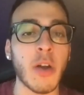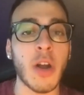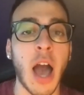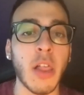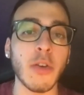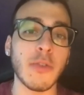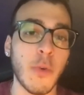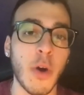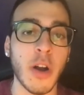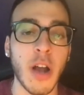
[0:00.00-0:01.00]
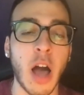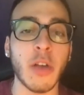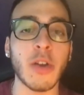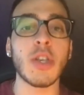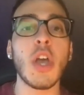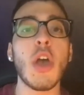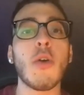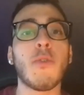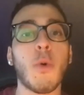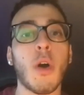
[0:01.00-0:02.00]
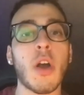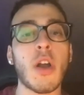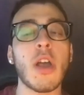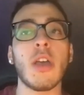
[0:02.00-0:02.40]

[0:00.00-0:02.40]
$400 for